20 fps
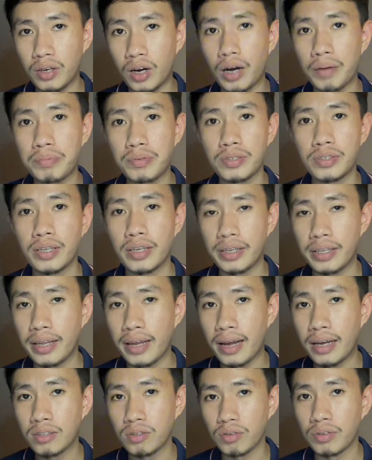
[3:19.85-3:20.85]
options that he
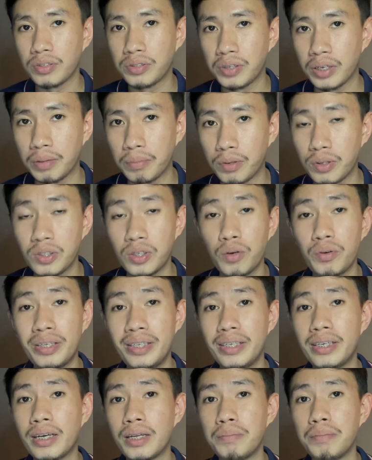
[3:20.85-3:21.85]
has on the table so
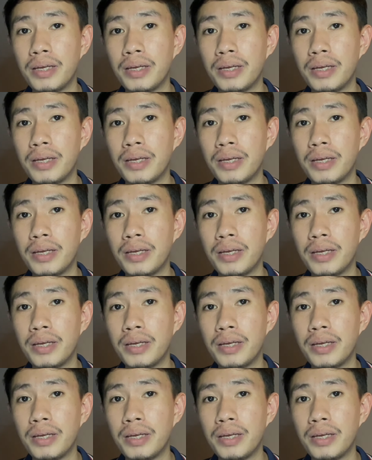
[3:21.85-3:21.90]
he can